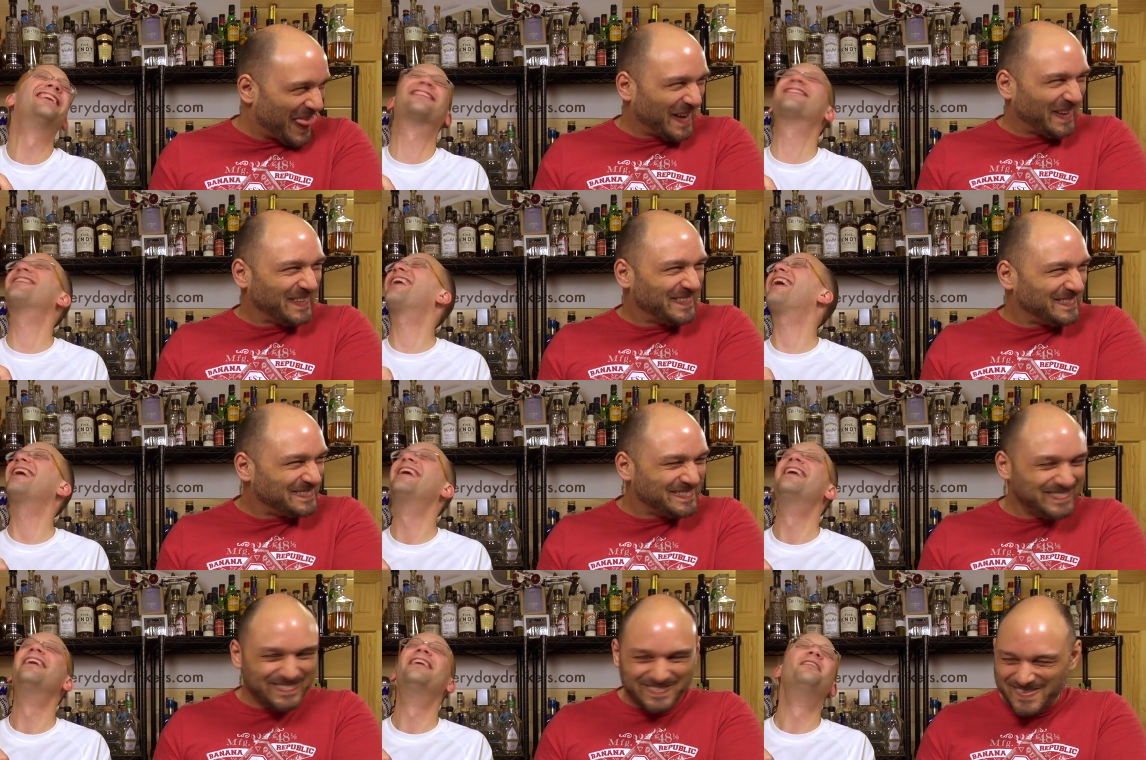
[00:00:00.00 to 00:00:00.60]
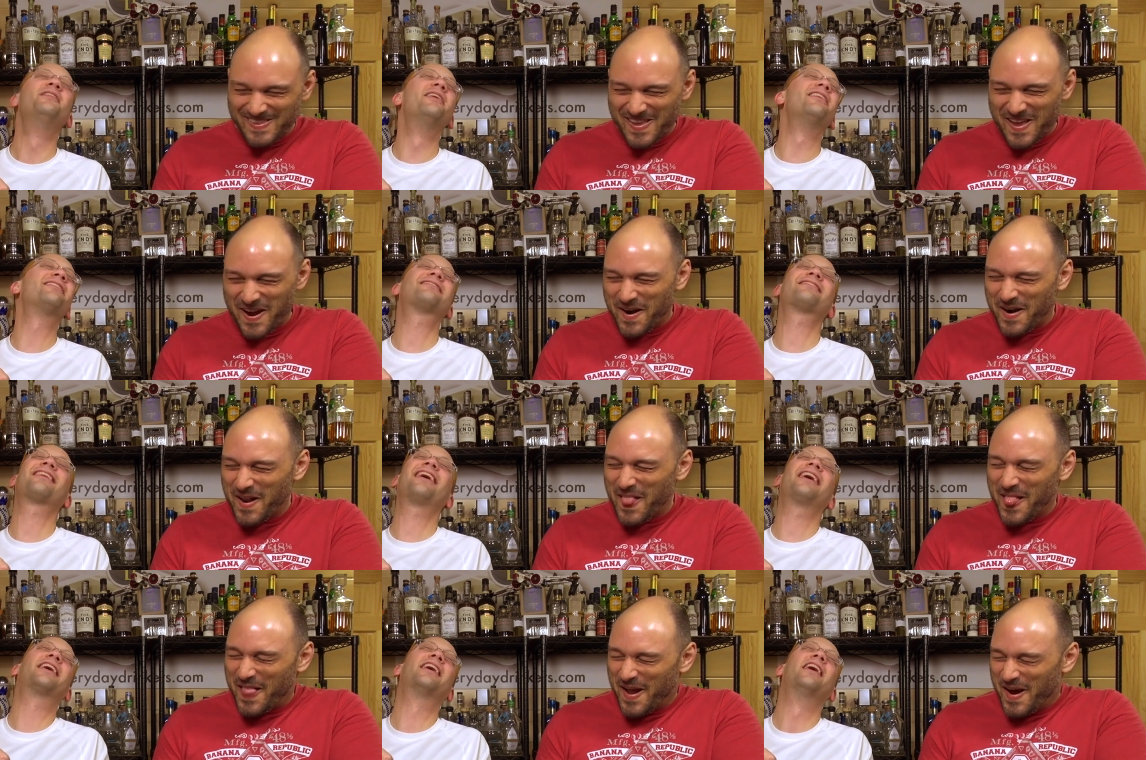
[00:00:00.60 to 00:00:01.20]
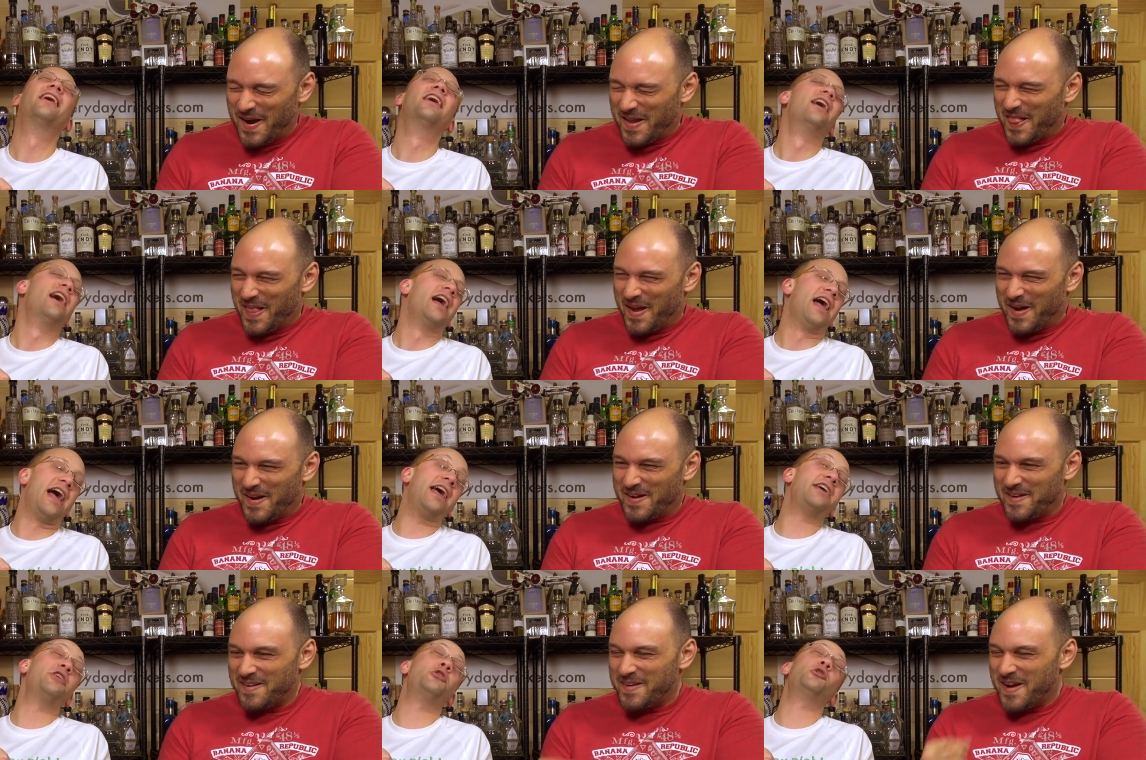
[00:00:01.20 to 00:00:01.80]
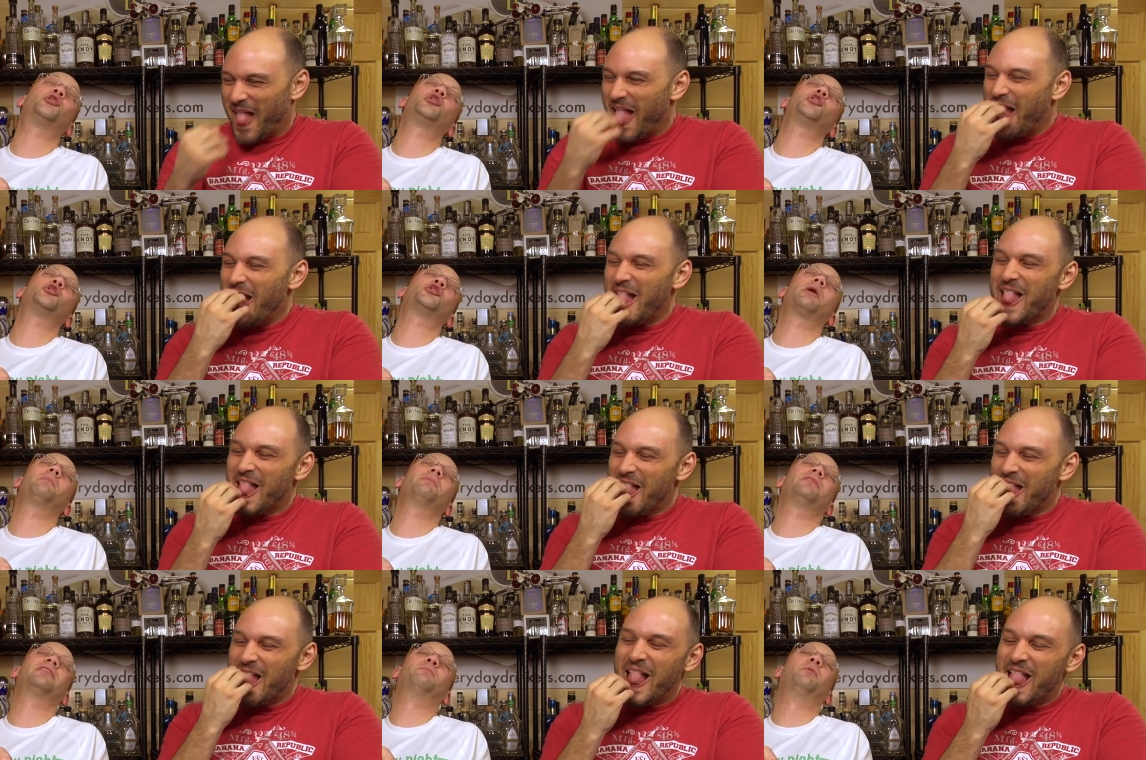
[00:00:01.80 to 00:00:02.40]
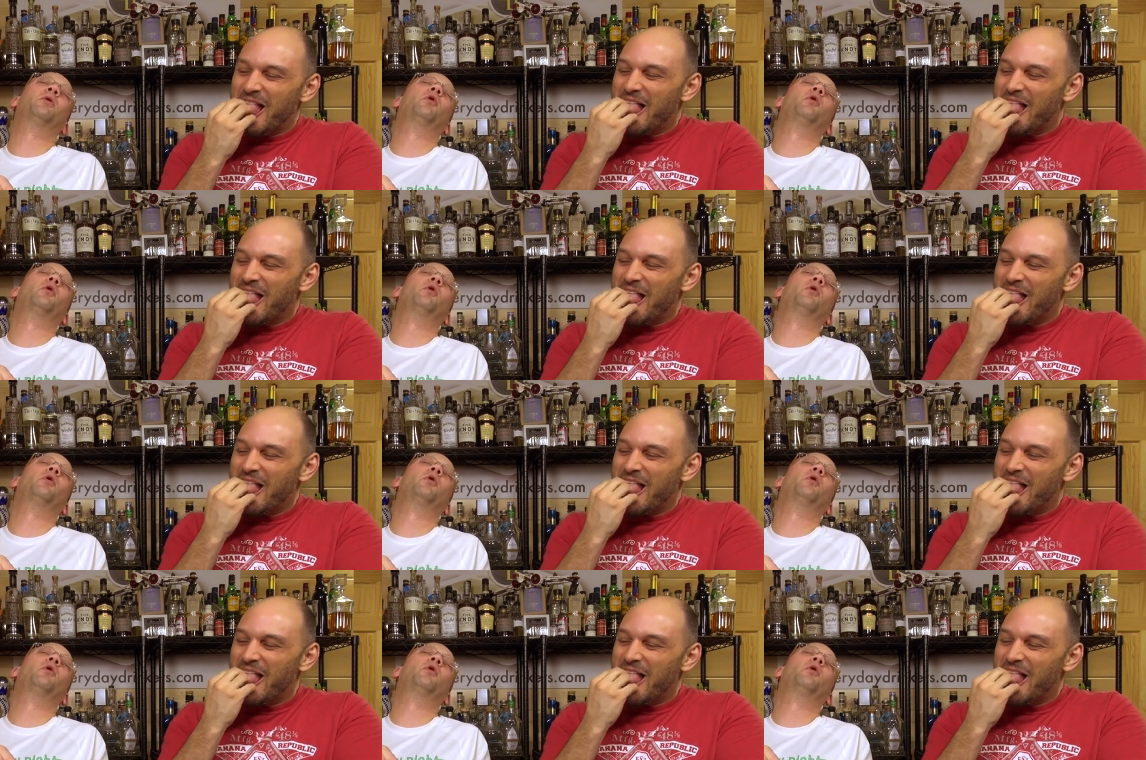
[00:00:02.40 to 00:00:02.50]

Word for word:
Speaker 1: You're not. This is like, hey, you should jump in the